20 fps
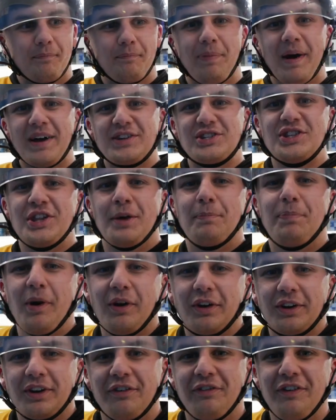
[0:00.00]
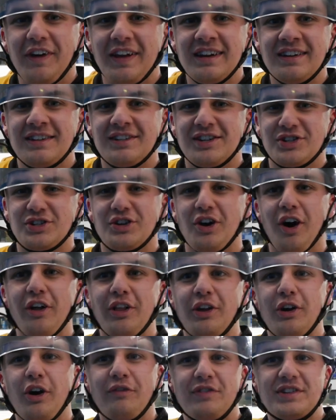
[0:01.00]
Passing the puck to Finn to score
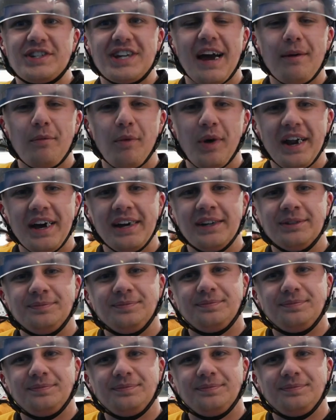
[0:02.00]
the overtime winner